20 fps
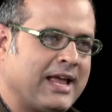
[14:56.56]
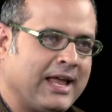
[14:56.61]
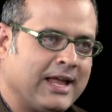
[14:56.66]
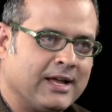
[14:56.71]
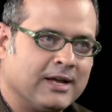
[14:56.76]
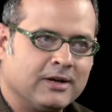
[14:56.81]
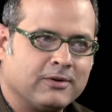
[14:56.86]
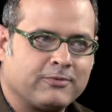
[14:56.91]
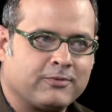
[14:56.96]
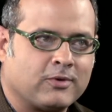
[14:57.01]

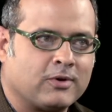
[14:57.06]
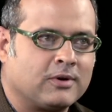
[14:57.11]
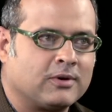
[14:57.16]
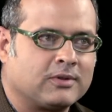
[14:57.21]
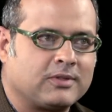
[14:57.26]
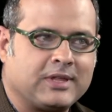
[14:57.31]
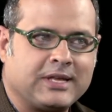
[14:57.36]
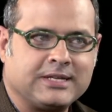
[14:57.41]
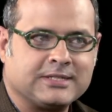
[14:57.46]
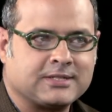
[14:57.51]
anger for
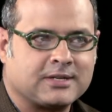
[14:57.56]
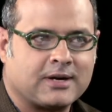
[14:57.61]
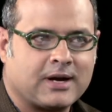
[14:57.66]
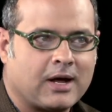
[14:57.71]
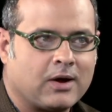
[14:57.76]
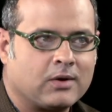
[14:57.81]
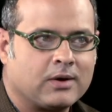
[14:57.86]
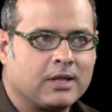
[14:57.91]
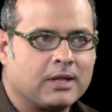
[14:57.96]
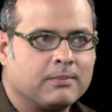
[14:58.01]
things
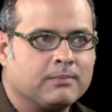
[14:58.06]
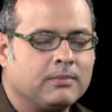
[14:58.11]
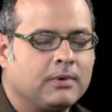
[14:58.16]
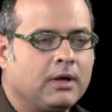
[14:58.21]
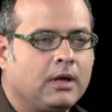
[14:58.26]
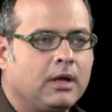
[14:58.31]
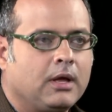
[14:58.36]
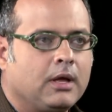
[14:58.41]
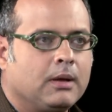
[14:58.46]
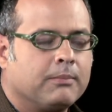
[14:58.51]
around him,
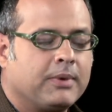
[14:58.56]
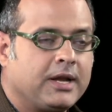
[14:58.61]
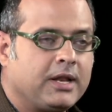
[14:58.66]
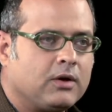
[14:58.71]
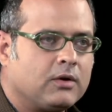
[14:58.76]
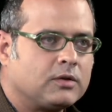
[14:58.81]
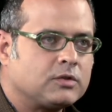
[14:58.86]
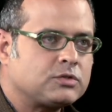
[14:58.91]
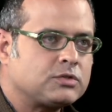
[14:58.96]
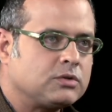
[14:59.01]
but he
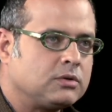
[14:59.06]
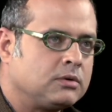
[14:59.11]
also